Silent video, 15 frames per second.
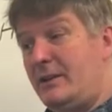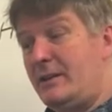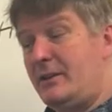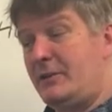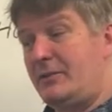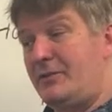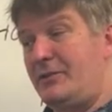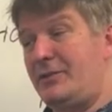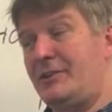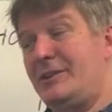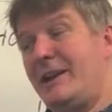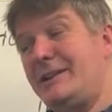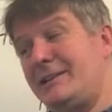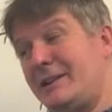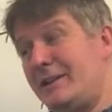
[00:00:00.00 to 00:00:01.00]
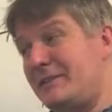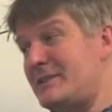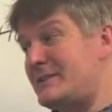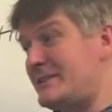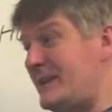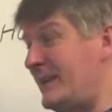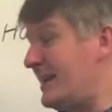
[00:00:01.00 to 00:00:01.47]
you're, enlightened enough to
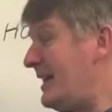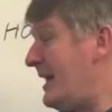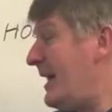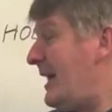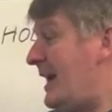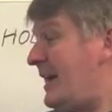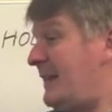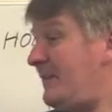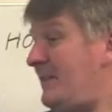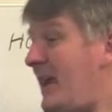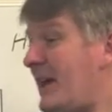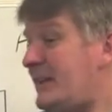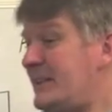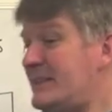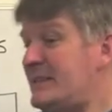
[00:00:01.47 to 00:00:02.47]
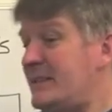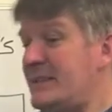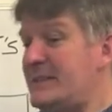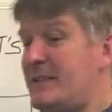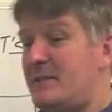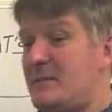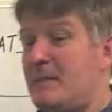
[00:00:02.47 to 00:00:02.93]
see it. And the fact is, it
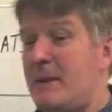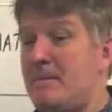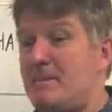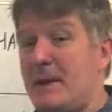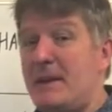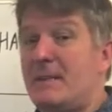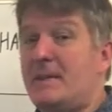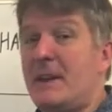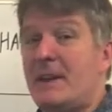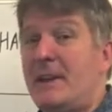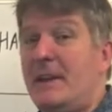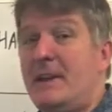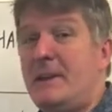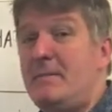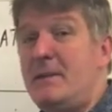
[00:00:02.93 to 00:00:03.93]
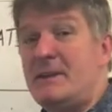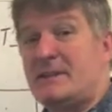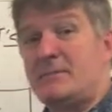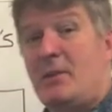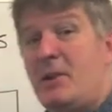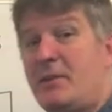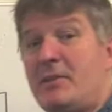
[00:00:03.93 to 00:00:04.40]
doesn't have to be a big thing. It can be a
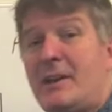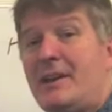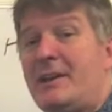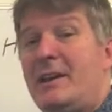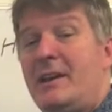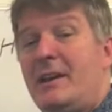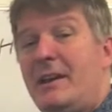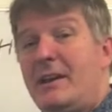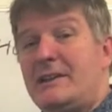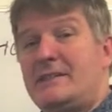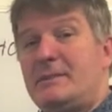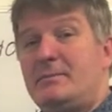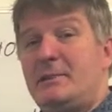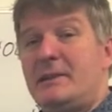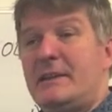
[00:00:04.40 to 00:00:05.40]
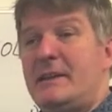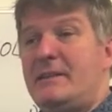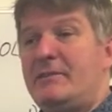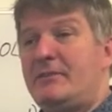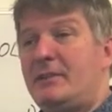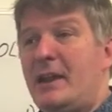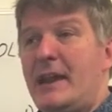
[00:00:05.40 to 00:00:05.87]
small thing. It's a
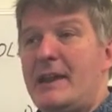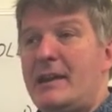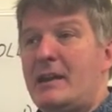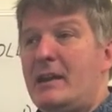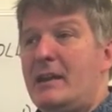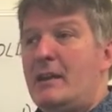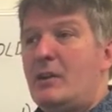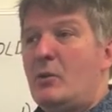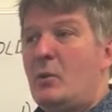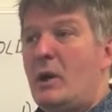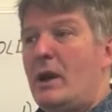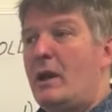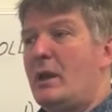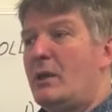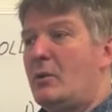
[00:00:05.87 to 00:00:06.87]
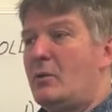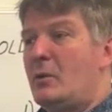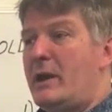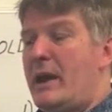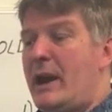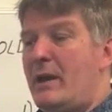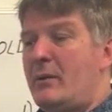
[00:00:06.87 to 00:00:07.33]
belief like, well,
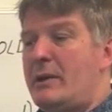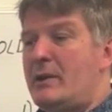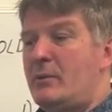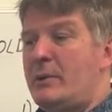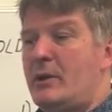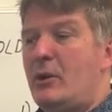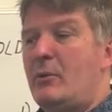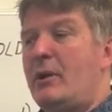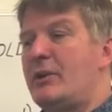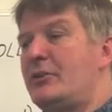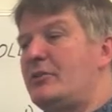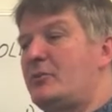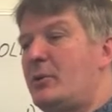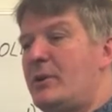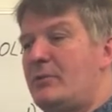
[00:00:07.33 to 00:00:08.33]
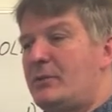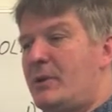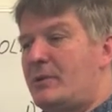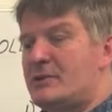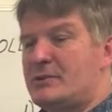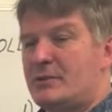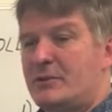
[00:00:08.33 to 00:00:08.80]
we, we, we don't want to do 24
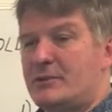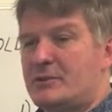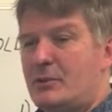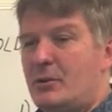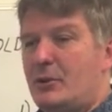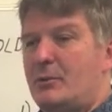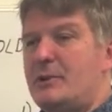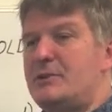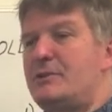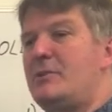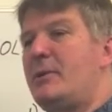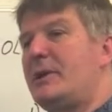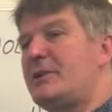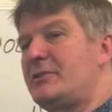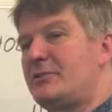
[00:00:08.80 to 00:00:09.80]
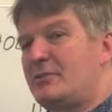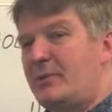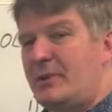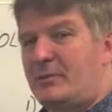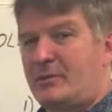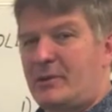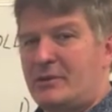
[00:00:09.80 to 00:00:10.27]
hour service, or we do want to do
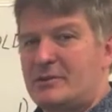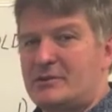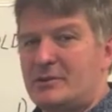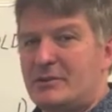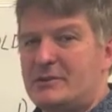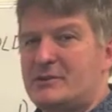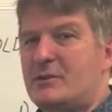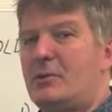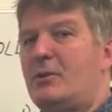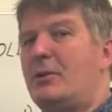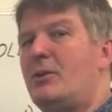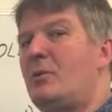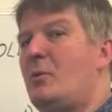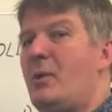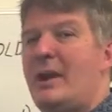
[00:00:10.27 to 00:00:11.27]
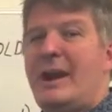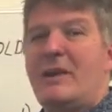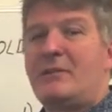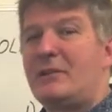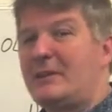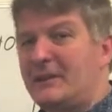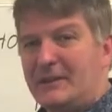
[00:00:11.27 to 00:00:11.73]
24 hour service, or
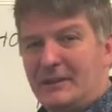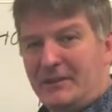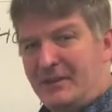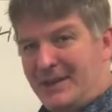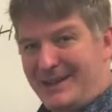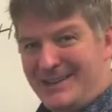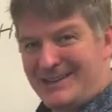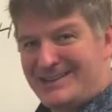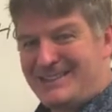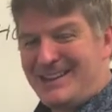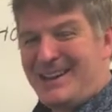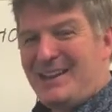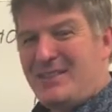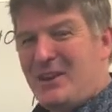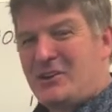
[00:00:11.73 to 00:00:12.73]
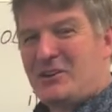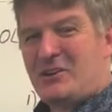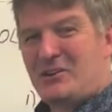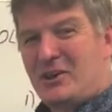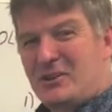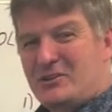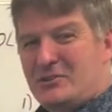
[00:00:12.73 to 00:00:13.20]
whatever the little thing is that could
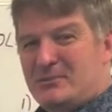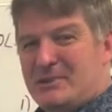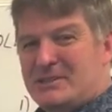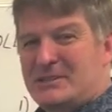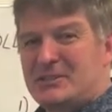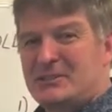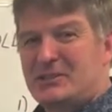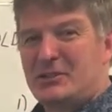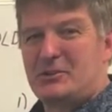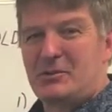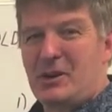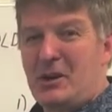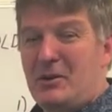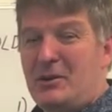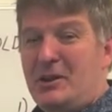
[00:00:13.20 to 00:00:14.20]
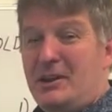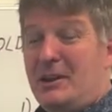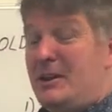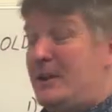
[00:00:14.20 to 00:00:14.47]
cause your business to grow.